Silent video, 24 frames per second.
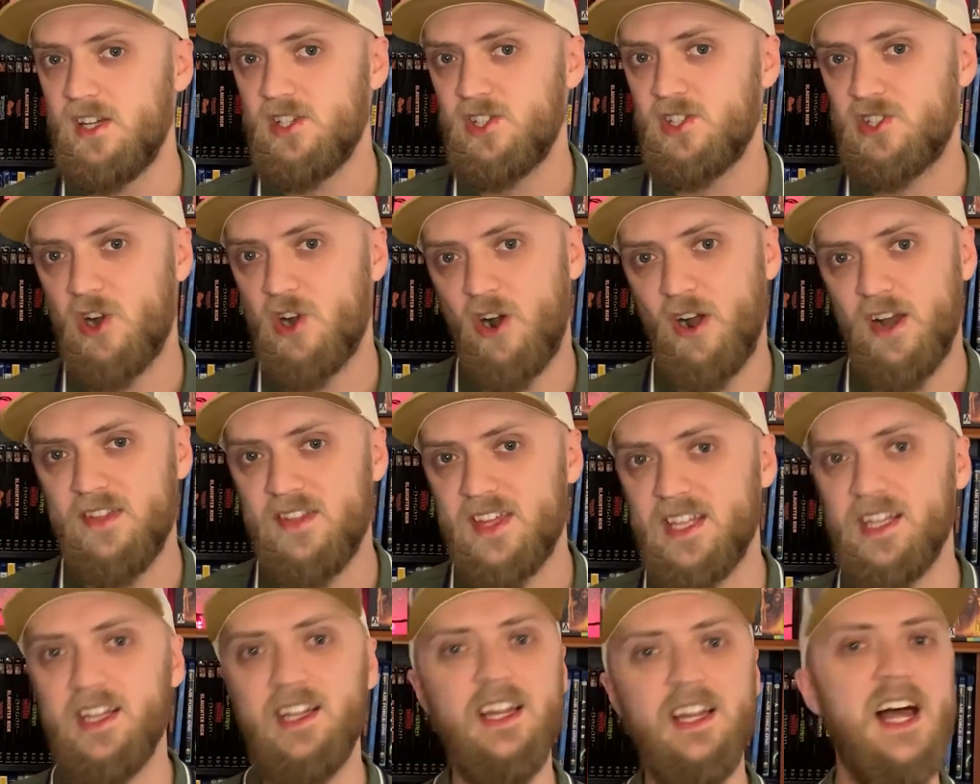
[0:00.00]
starring
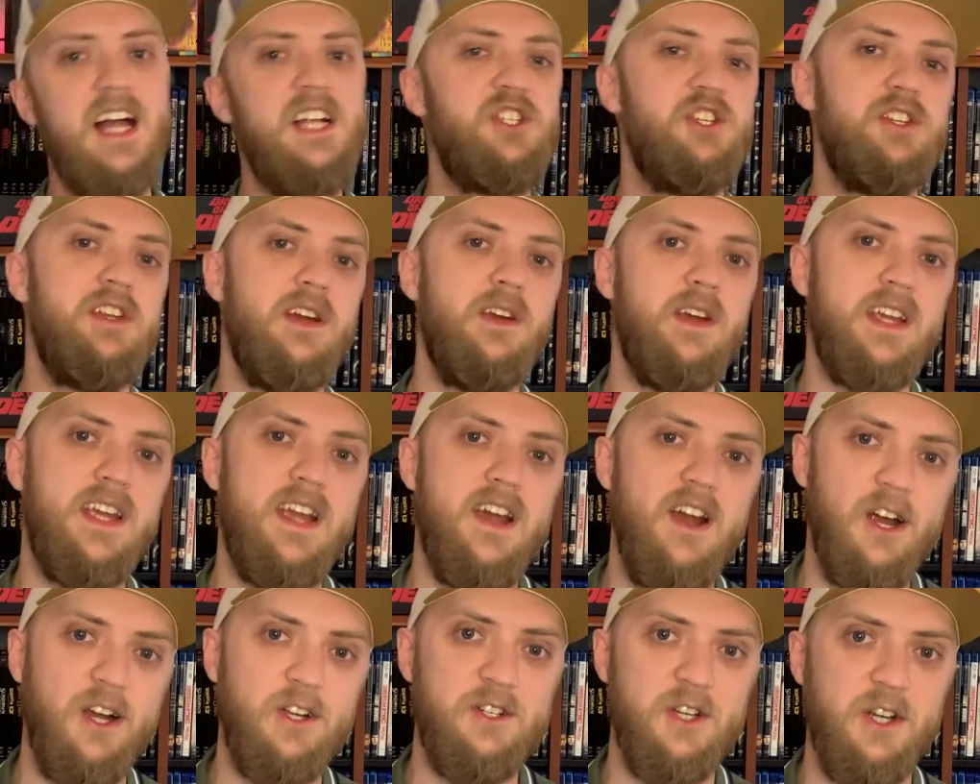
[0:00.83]
the legendary
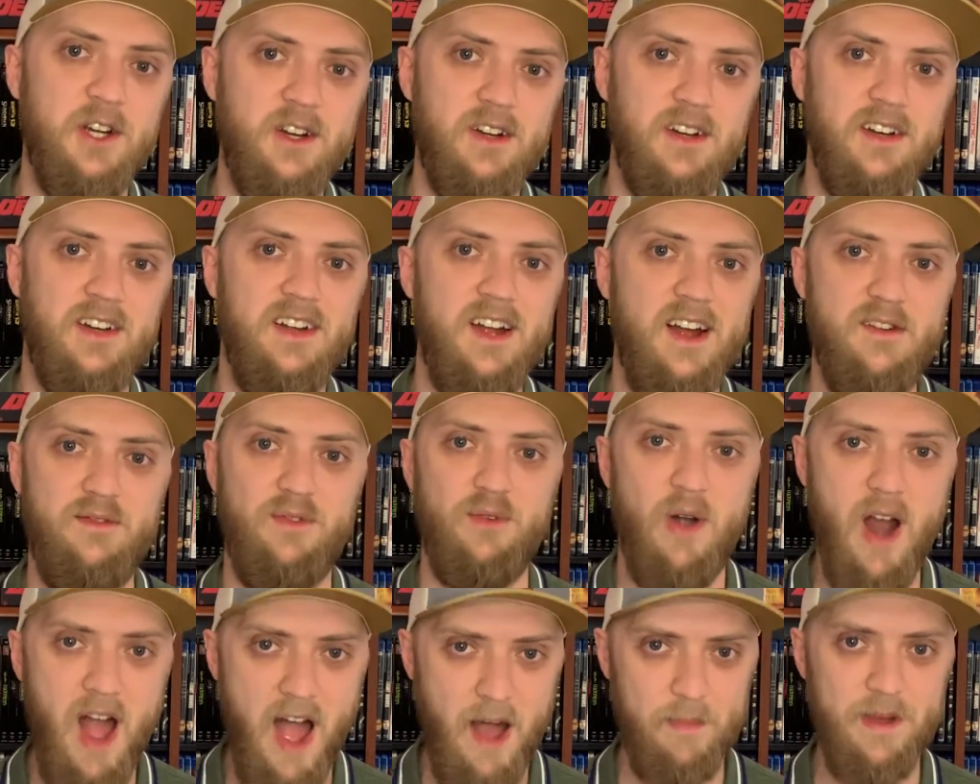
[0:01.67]
character of
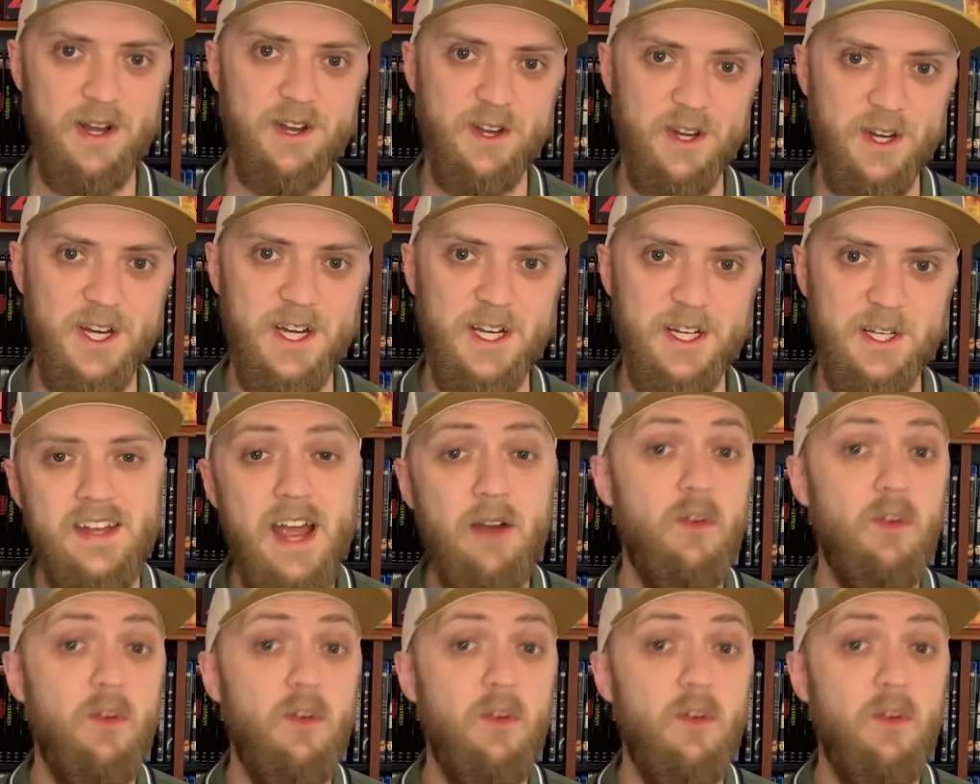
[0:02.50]
Robin Hood.